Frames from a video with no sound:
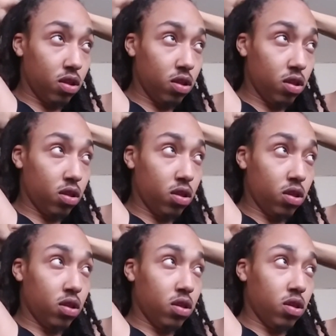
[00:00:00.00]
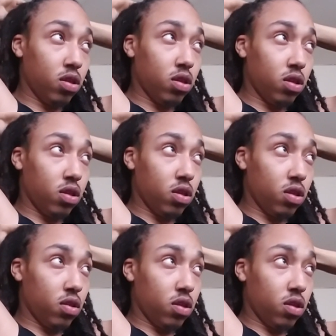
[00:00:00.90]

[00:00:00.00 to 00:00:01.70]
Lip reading: [no speech]